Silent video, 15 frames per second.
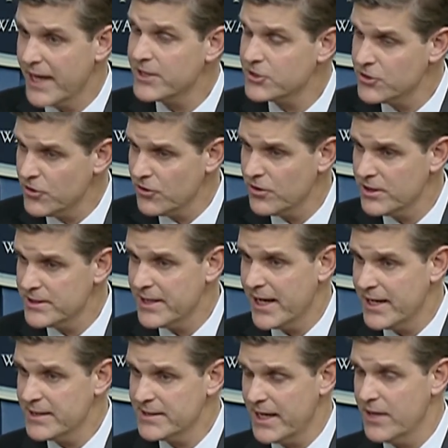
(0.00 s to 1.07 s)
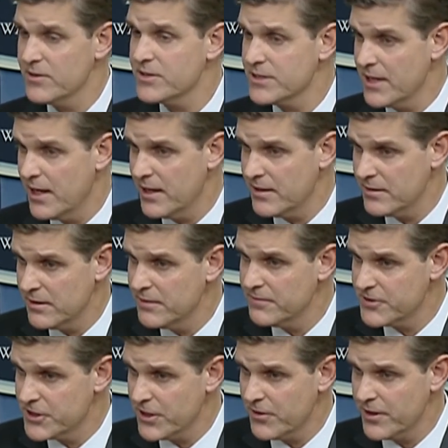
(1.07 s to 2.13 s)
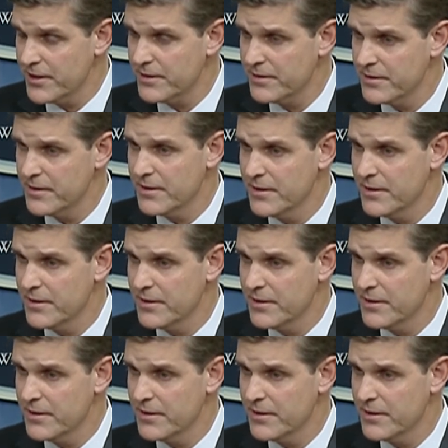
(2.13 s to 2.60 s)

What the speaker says: external attacks outside of Syria,